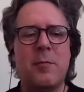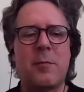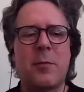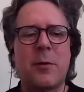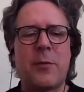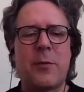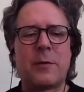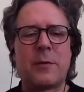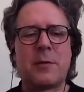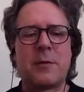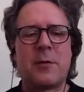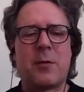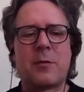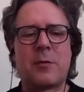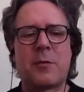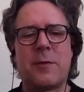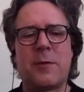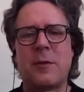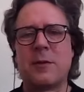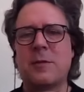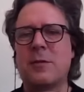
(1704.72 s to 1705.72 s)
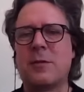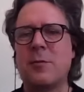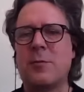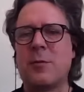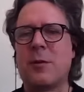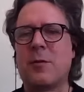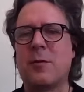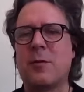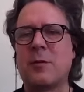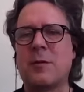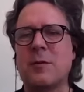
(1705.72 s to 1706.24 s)
but there's a lot of things to
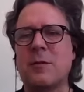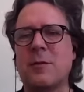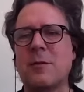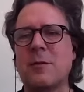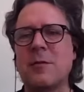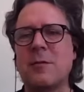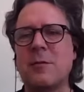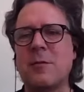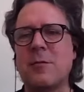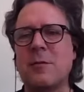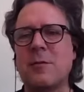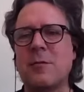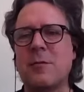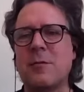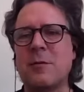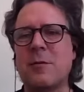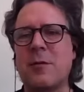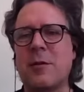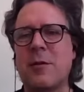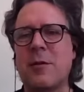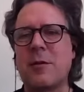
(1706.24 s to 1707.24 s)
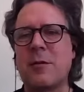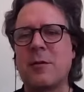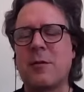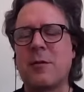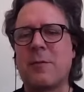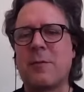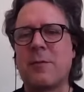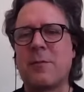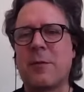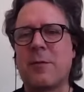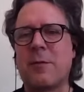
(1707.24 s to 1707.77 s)
be considered. So, so I think
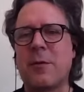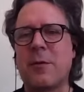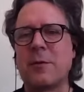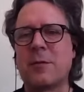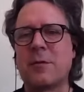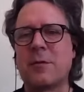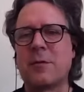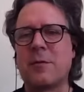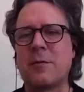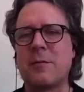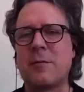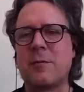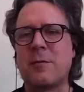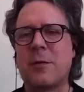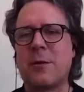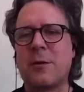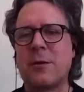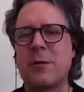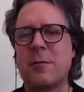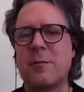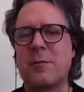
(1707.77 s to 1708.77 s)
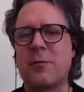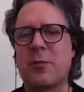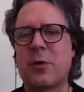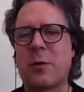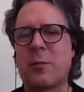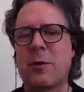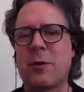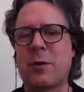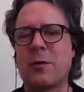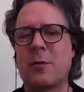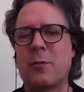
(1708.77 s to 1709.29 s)
the, the first very
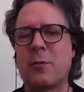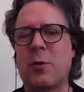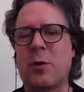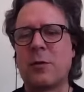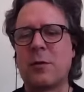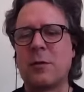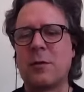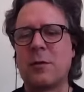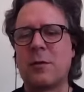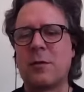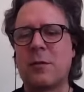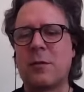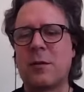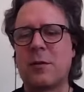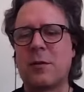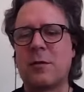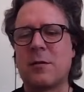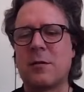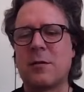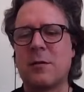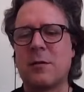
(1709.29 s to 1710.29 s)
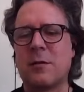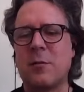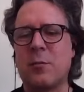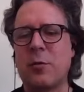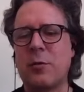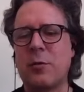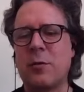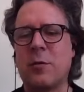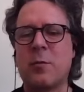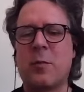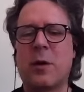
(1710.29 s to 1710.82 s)
pragmatic one is that you
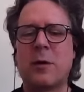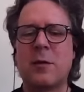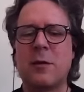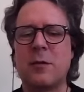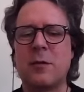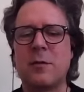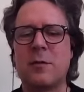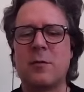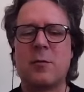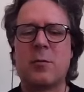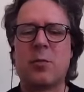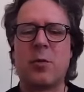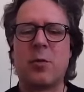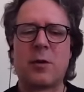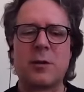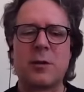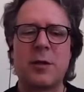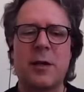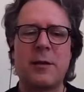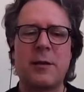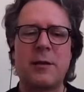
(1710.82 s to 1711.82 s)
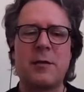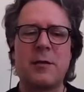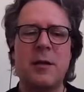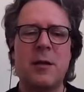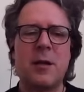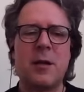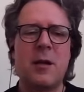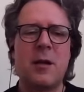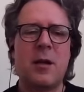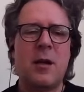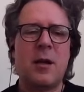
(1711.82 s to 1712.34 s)
put your money into blockchain.
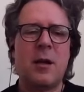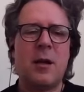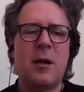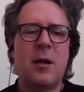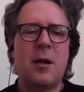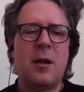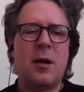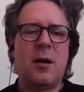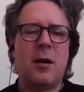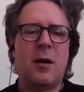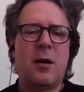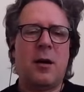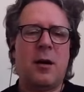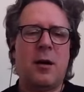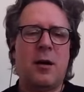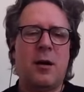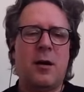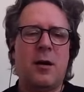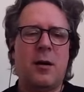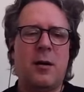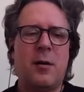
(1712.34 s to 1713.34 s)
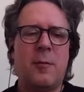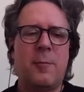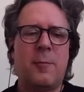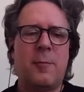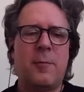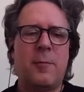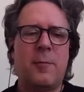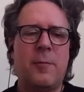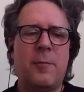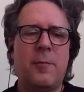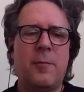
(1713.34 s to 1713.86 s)

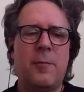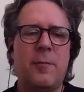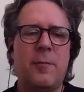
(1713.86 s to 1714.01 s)
Um,